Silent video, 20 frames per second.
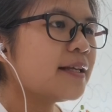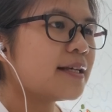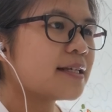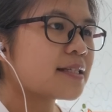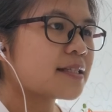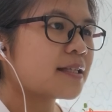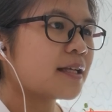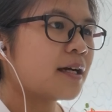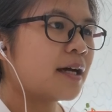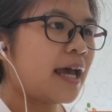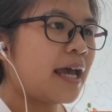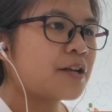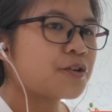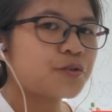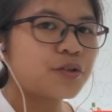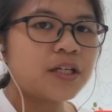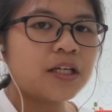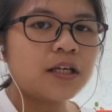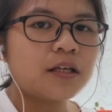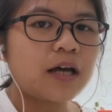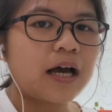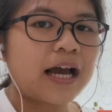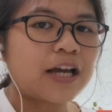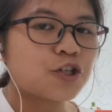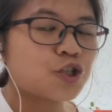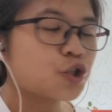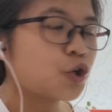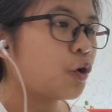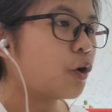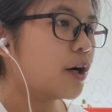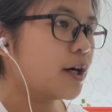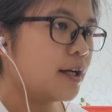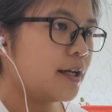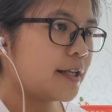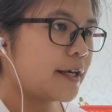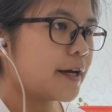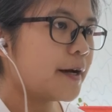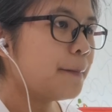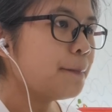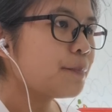is the entry I showed
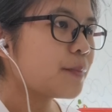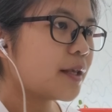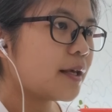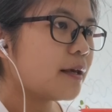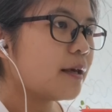earlier.